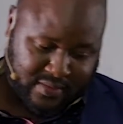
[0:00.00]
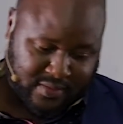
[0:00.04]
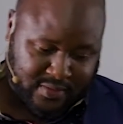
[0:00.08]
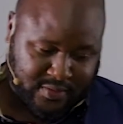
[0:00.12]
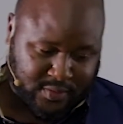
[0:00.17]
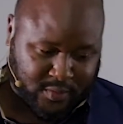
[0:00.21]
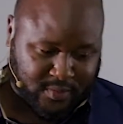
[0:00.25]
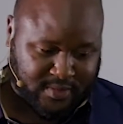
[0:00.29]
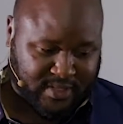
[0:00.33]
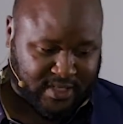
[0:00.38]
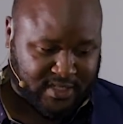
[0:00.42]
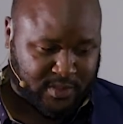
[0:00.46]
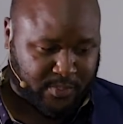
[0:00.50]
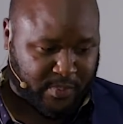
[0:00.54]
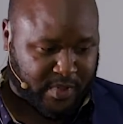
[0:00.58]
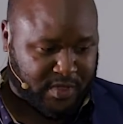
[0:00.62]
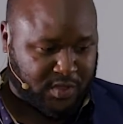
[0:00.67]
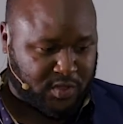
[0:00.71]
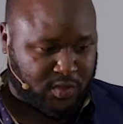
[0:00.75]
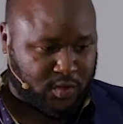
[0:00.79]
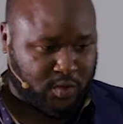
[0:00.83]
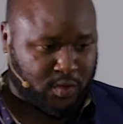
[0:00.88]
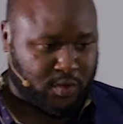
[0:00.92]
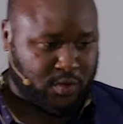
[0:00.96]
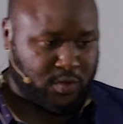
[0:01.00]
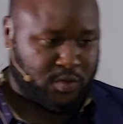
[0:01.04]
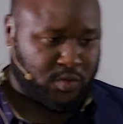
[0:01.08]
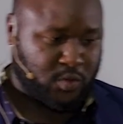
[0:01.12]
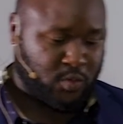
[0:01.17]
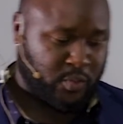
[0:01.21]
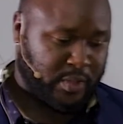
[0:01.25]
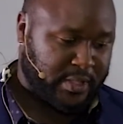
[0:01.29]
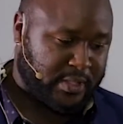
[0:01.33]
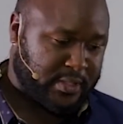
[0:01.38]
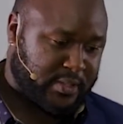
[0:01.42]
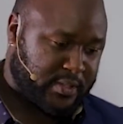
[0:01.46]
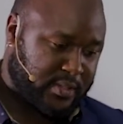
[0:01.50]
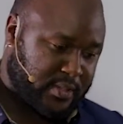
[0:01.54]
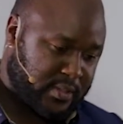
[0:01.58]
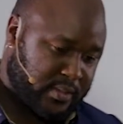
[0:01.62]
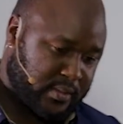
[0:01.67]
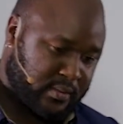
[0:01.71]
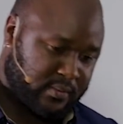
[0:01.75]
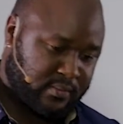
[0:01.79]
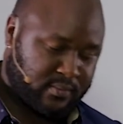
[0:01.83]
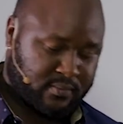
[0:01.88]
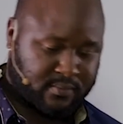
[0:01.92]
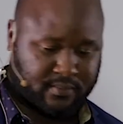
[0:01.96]
So suspension, 2
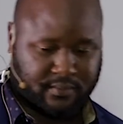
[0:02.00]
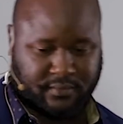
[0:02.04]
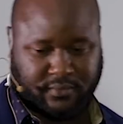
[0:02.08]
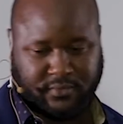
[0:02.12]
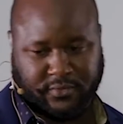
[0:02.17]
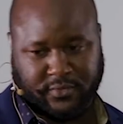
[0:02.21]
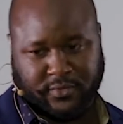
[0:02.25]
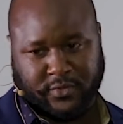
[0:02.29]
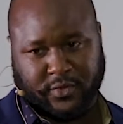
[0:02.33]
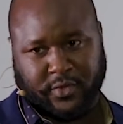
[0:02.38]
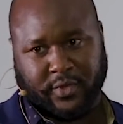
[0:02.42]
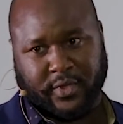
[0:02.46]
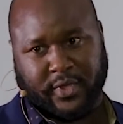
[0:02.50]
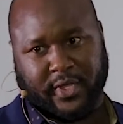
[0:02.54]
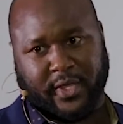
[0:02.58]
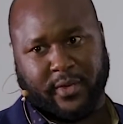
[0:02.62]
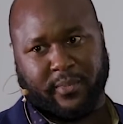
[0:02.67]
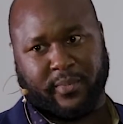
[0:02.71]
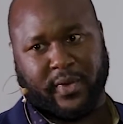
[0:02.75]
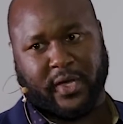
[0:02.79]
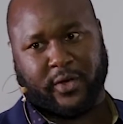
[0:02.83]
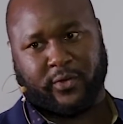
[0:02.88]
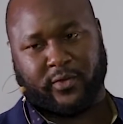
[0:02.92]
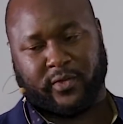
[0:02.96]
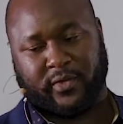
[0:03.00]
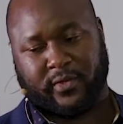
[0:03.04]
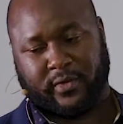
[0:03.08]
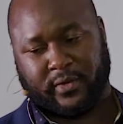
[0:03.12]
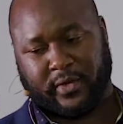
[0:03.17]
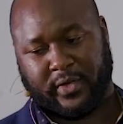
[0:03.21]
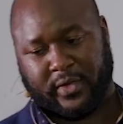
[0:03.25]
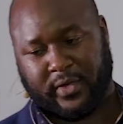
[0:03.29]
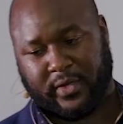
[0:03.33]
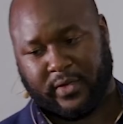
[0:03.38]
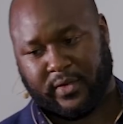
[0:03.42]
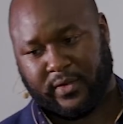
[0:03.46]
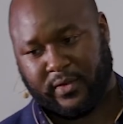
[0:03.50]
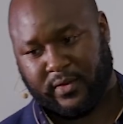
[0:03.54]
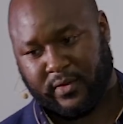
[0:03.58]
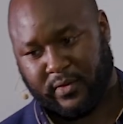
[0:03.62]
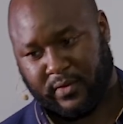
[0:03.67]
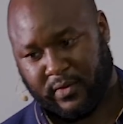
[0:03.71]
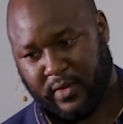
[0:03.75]
weeks, came back with our